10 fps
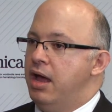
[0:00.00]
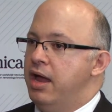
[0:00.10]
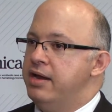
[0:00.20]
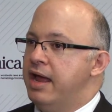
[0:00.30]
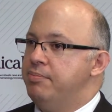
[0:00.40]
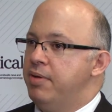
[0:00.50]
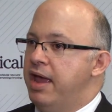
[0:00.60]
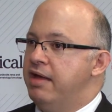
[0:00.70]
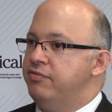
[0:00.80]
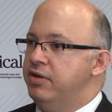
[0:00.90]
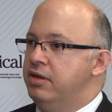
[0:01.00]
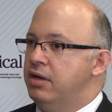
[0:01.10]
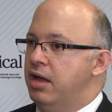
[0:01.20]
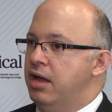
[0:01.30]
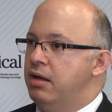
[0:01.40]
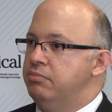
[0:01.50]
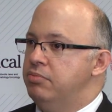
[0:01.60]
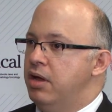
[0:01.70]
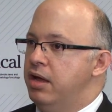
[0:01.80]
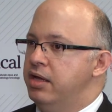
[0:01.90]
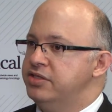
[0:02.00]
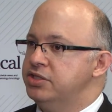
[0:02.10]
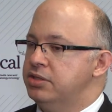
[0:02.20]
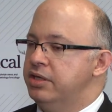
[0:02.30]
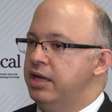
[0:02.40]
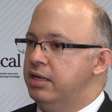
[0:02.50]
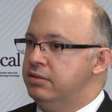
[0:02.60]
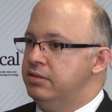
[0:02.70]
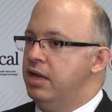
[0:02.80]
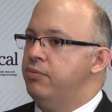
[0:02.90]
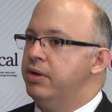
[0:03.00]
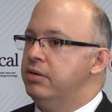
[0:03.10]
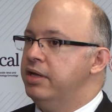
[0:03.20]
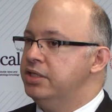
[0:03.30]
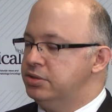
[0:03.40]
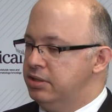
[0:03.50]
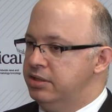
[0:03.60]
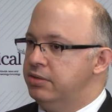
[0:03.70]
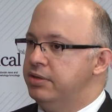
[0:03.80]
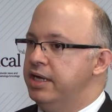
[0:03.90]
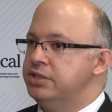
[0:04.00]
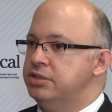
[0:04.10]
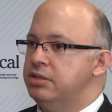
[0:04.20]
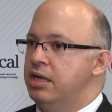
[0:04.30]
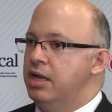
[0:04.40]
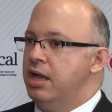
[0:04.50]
end up having essentially a downregulation, a degradation,